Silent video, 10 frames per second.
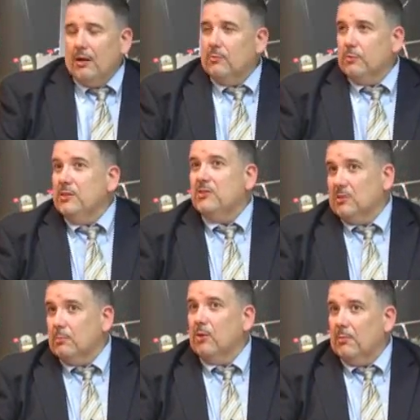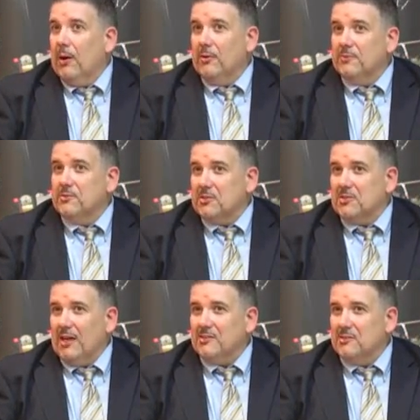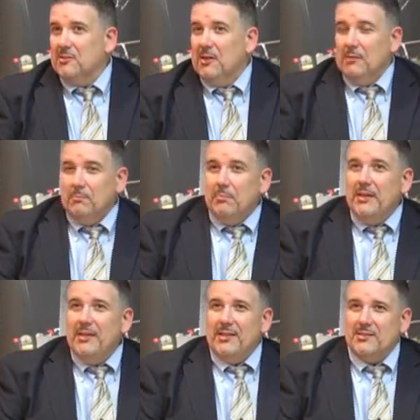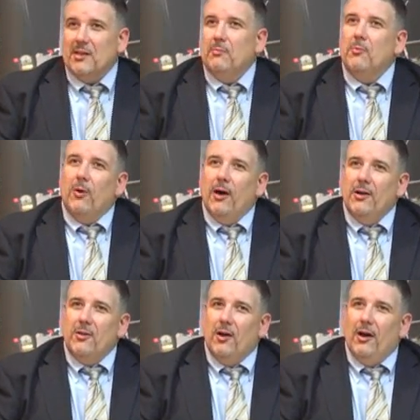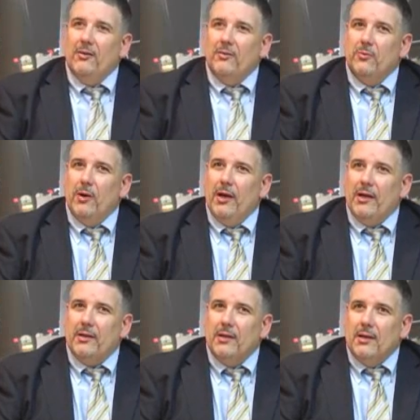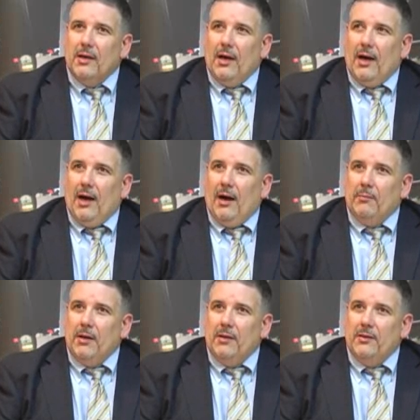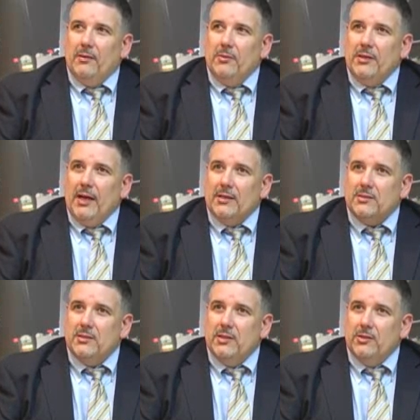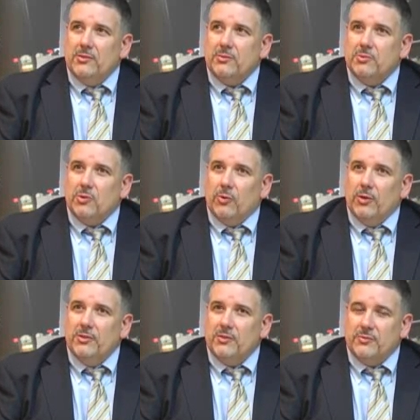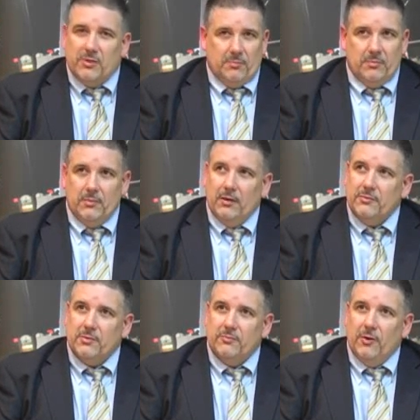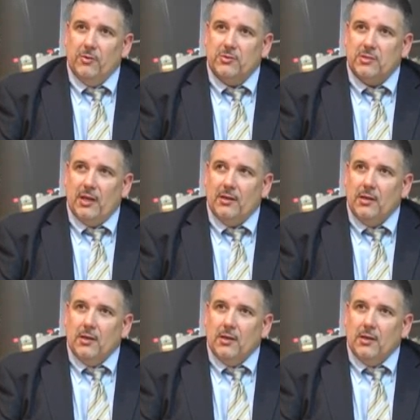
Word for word: a reasonable amount of success and beating someone along the way. Um, and then we got to hear some stories of some of some folks that